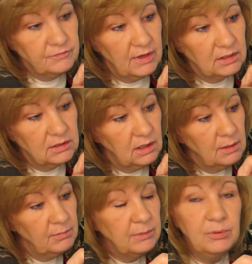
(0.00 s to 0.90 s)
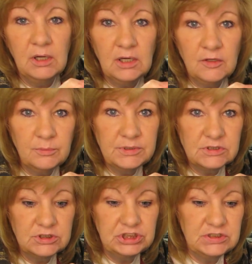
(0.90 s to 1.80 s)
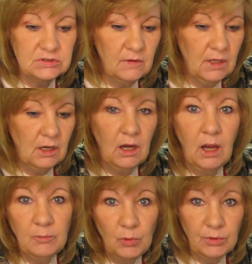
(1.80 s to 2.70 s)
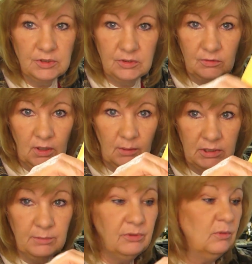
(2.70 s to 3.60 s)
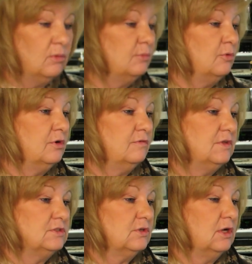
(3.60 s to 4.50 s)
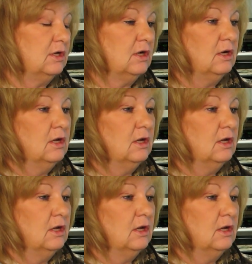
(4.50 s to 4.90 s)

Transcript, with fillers: fact, I might put another piece of cheese on there. I'm going to. I'm going to put one more of these on here